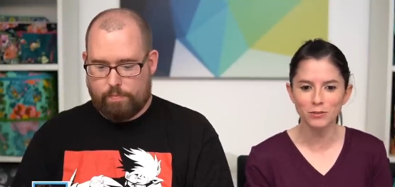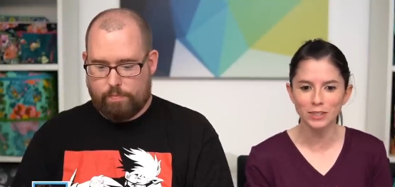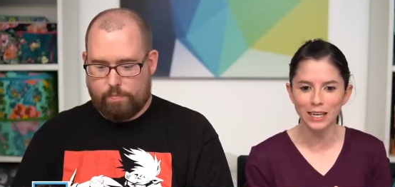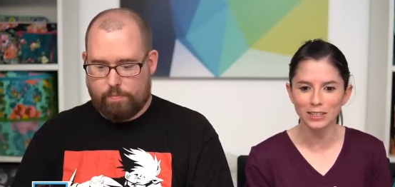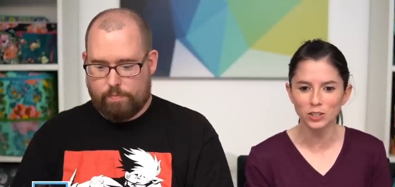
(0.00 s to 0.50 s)

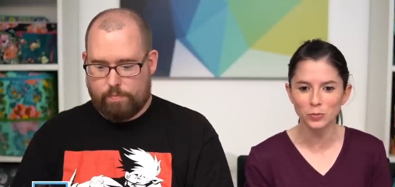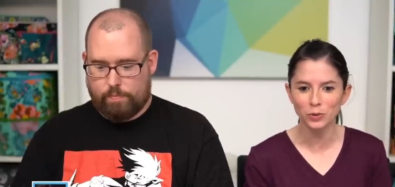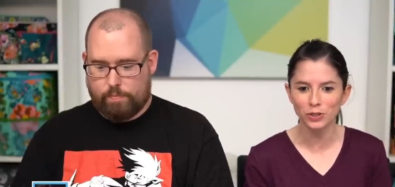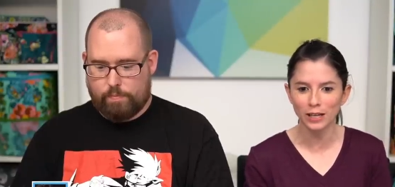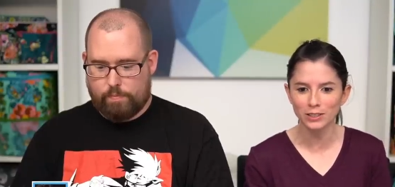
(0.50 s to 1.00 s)
Speaker 1: $50
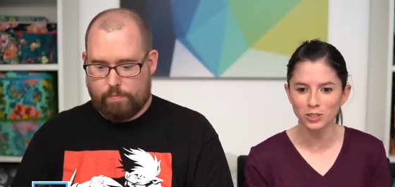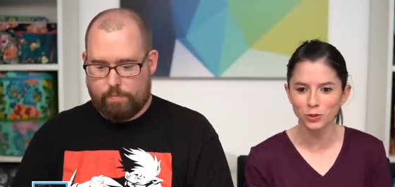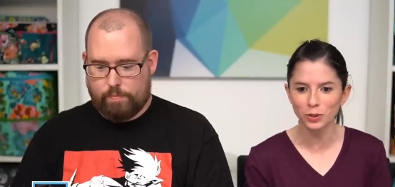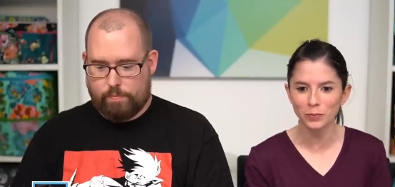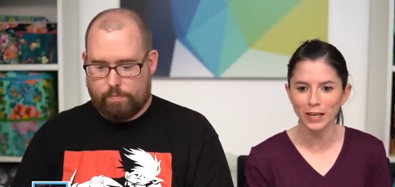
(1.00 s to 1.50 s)
per leg to
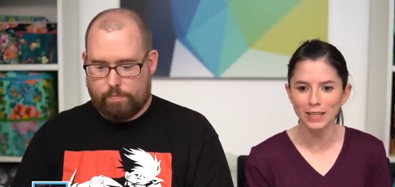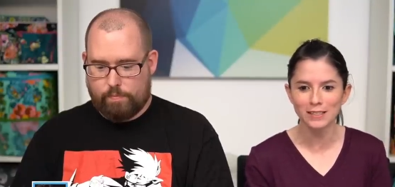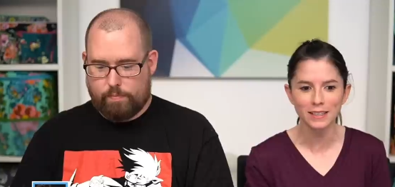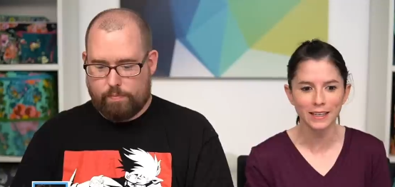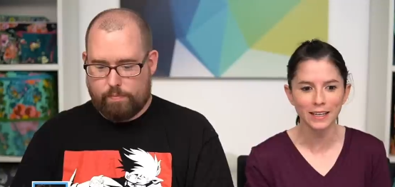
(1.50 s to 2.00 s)
shorten
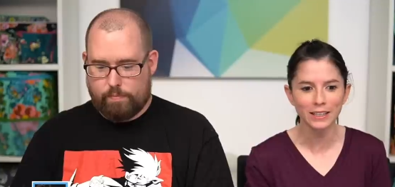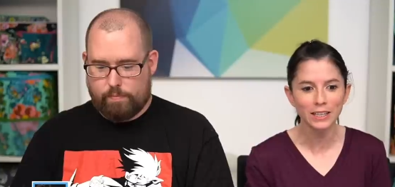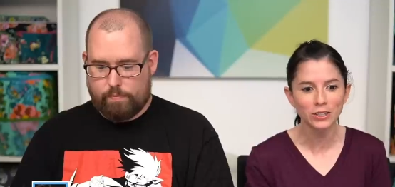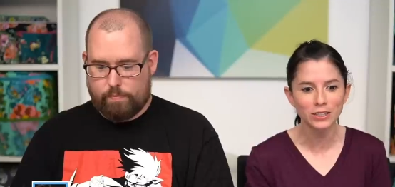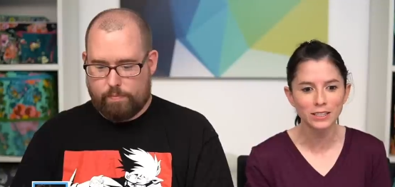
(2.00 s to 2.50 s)
pants. I can't
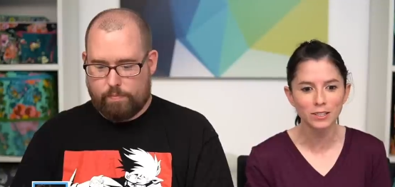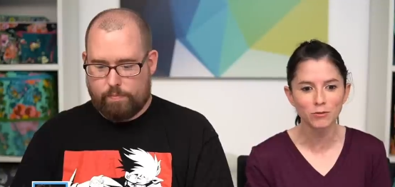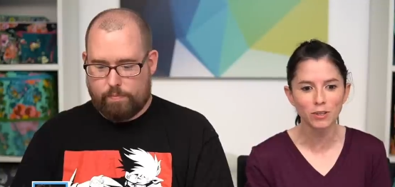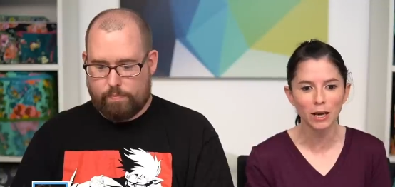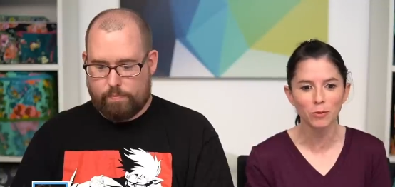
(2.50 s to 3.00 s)
guarantee the
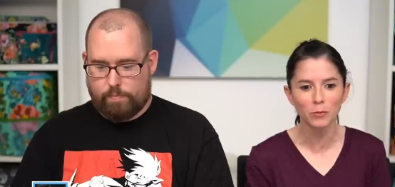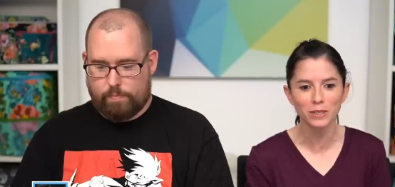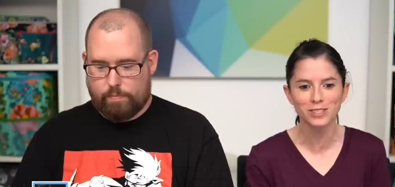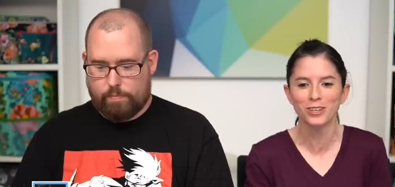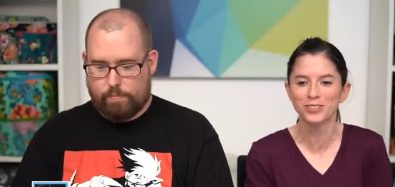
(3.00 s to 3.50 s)
fly won't be
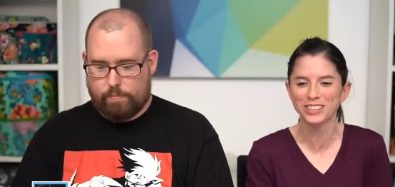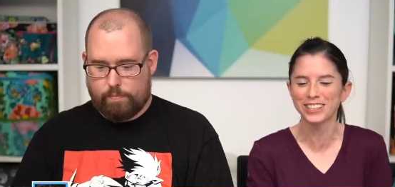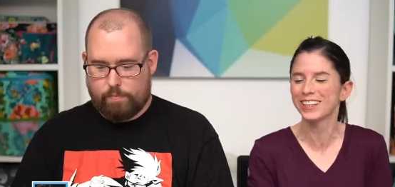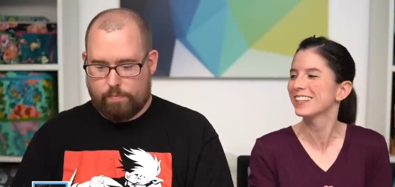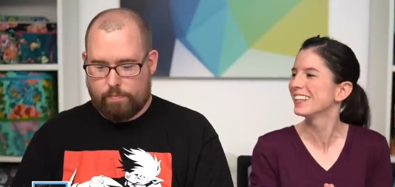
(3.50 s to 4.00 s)
sewn
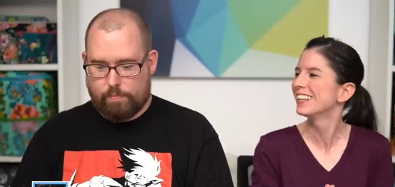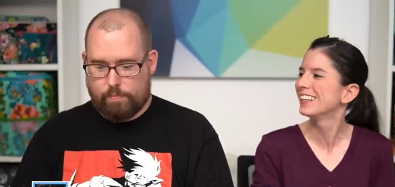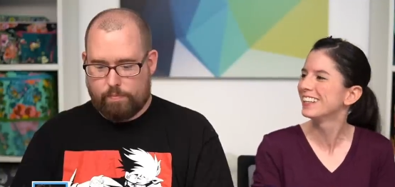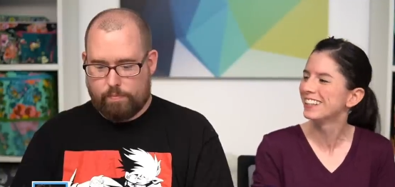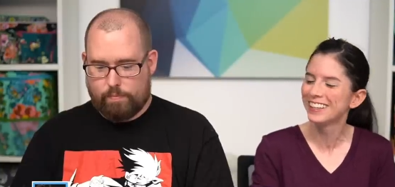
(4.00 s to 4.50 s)
shut.
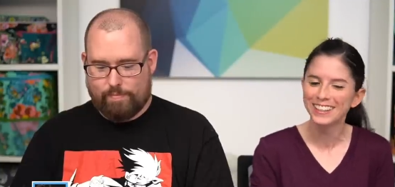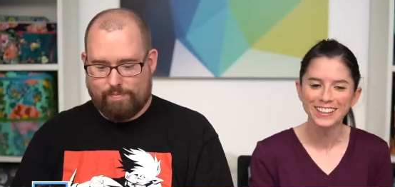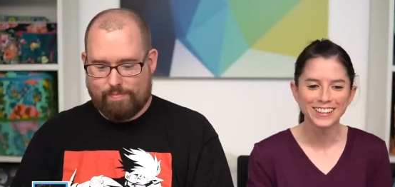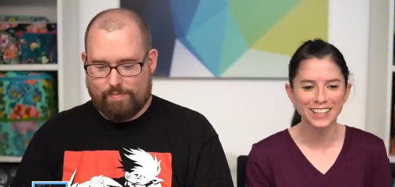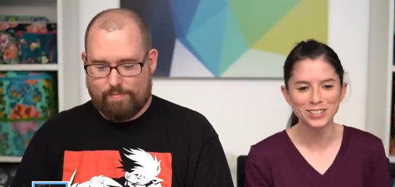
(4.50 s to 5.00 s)

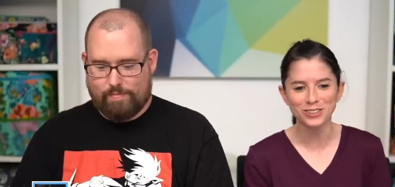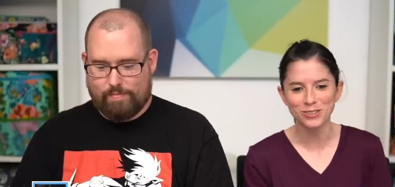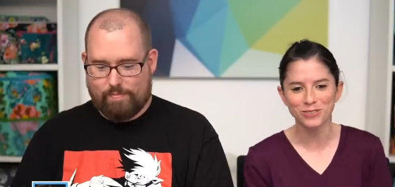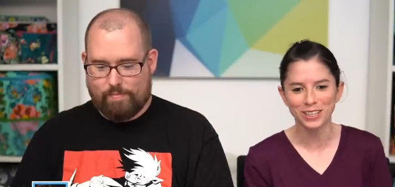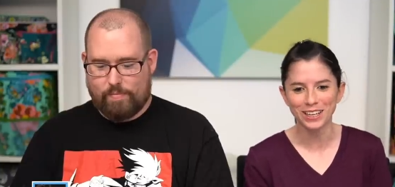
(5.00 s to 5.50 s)
That's really
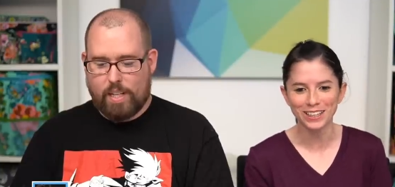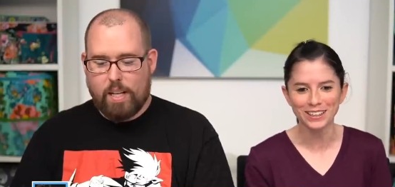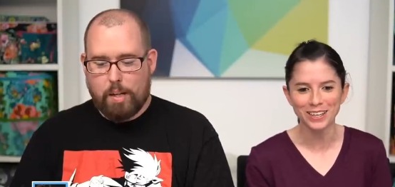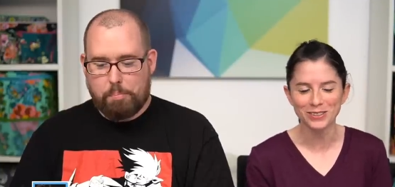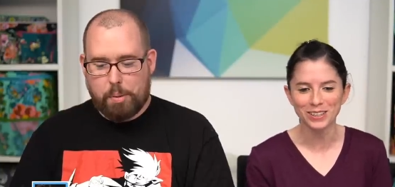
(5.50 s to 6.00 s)
funny. I like
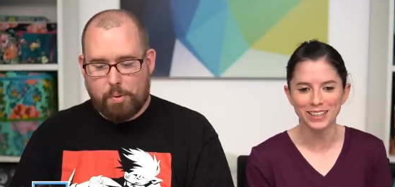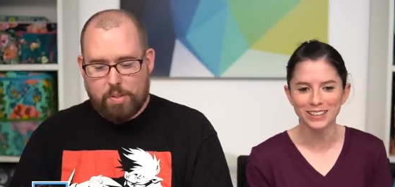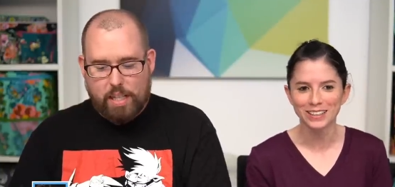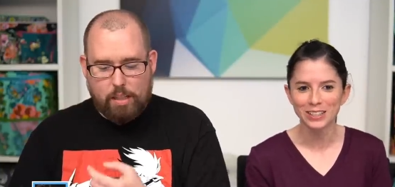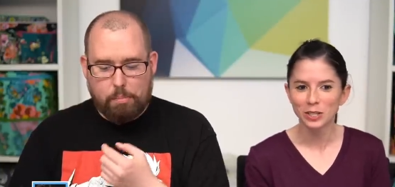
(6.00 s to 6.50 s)
that
Speaker 2: one. People are
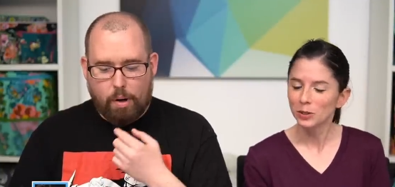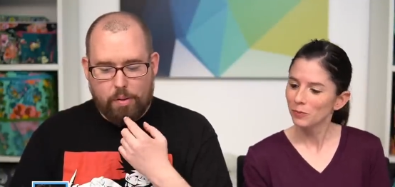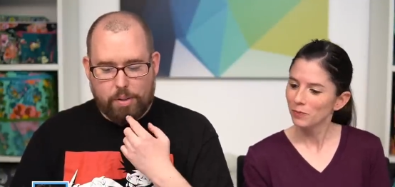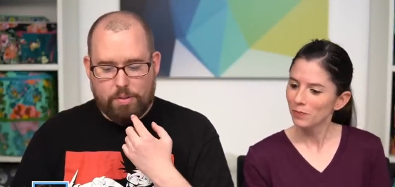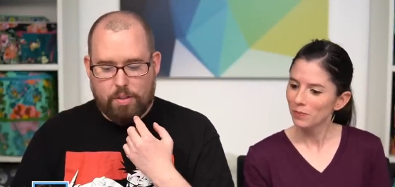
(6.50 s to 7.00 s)
saying the
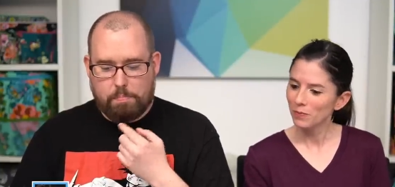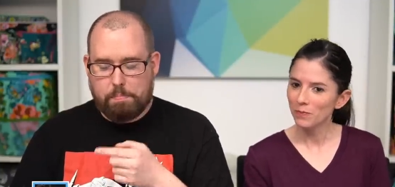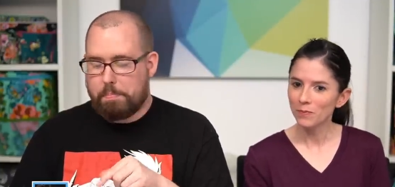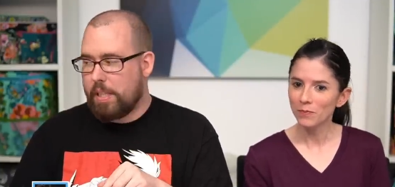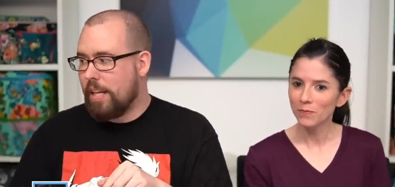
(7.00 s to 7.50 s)
brother uses
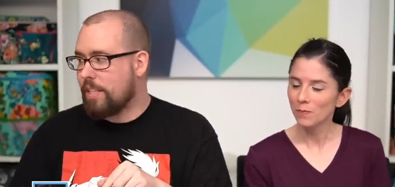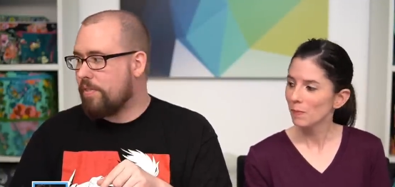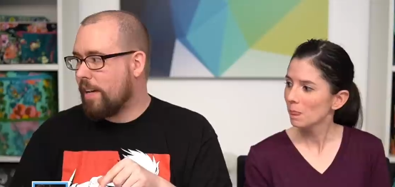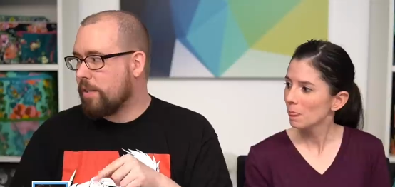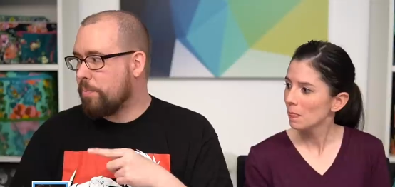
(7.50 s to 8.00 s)
PS
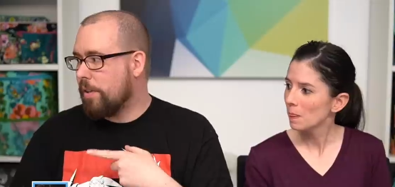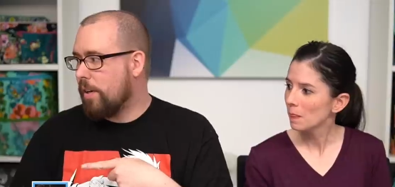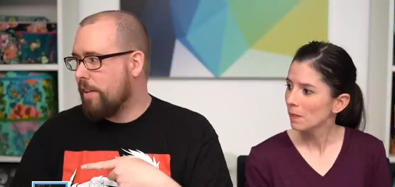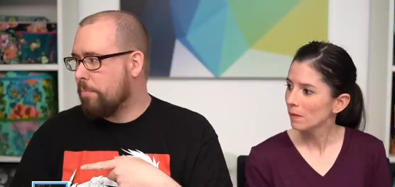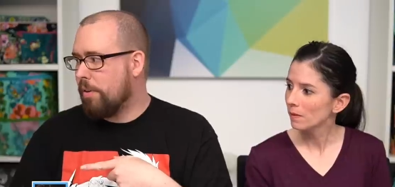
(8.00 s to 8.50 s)
files. We don't
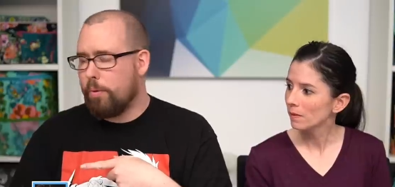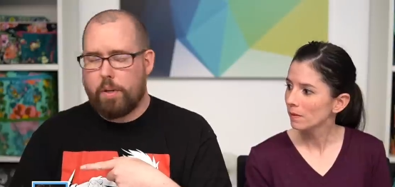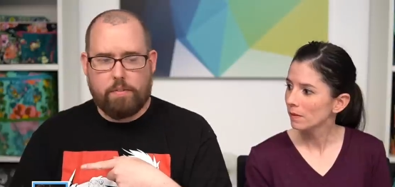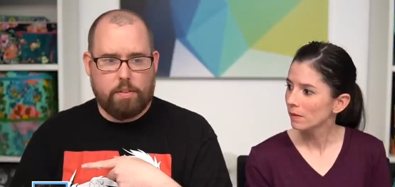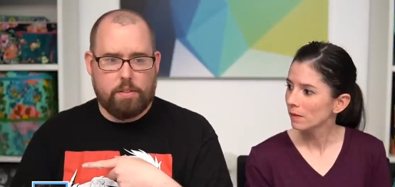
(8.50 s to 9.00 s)
have a brother. We
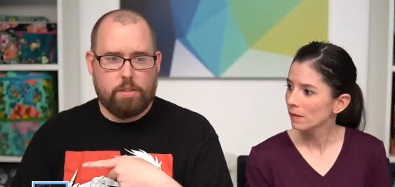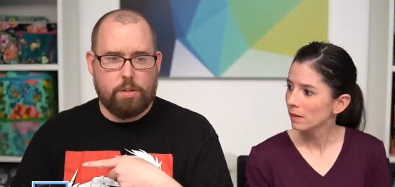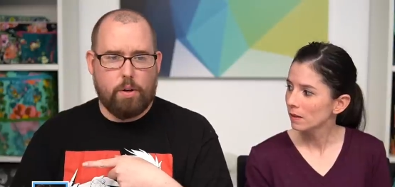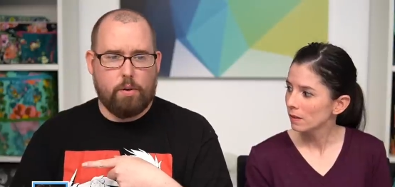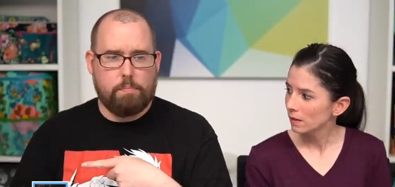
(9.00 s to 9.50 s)
have a
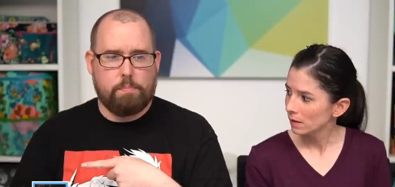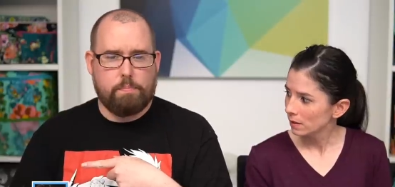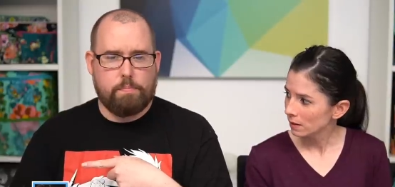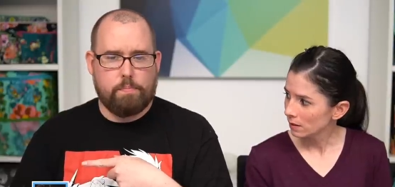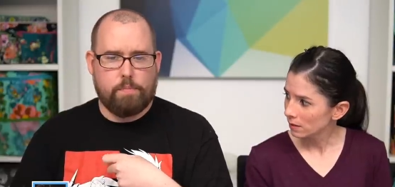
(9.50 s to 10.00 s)
Janome.
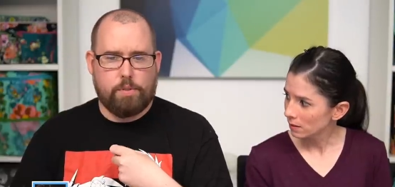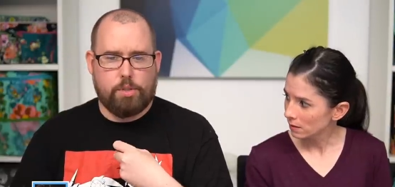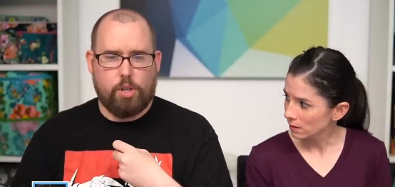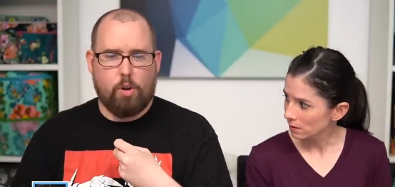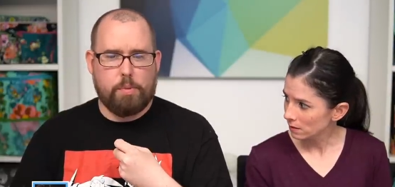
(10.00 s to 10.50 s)

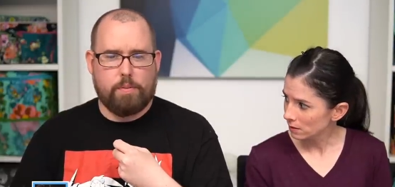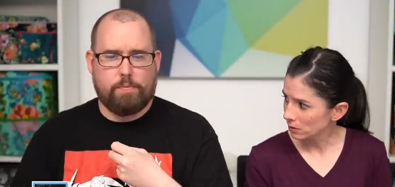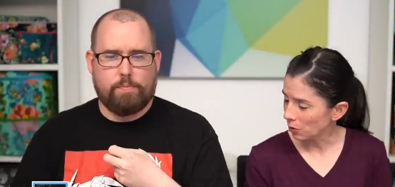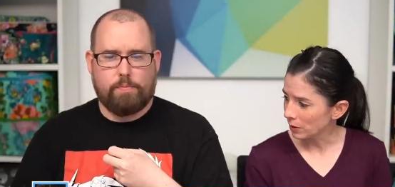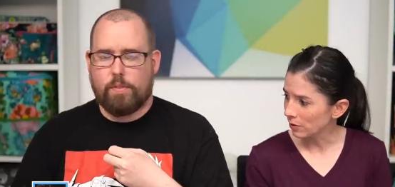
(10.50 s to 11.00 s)

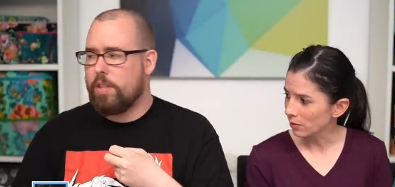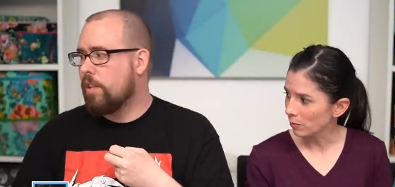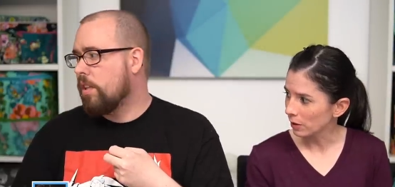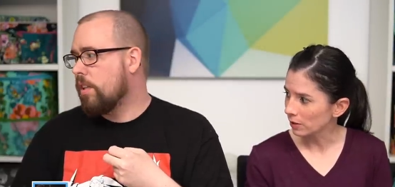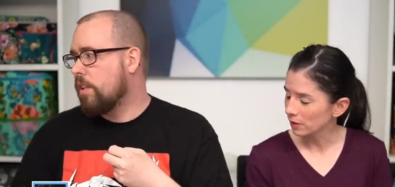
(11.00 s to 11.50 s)
Speaker 1: No, we have a
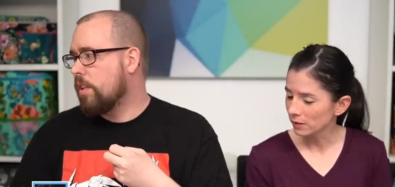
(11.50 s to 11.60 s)
brother.